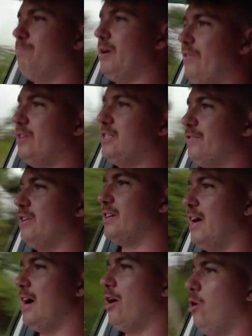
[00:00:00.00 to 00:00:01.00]
bit of a
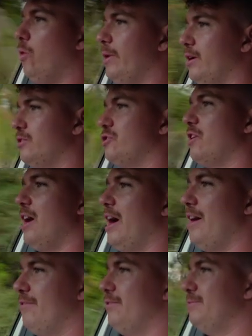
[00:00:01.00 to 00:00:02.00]
different car, all wheel
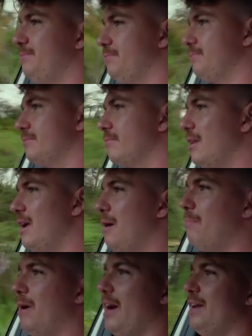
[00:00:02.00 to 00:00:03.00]
drive.
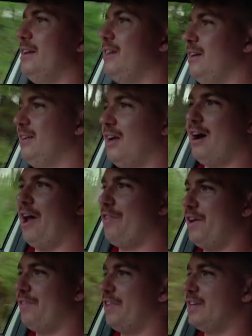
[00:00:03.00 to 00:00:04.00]
But I
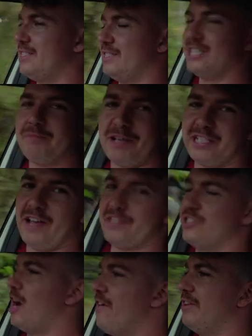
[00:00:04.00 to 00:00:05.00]
think this is, especially
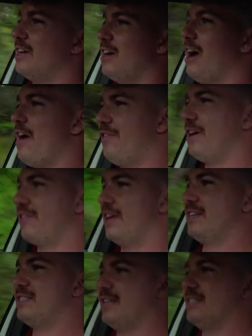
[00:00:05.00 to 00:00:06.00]
after driving it, I think
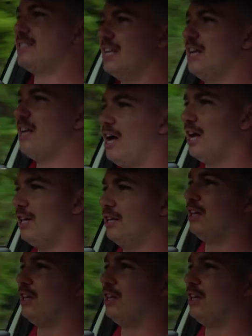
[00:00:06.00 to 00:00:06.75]
this is a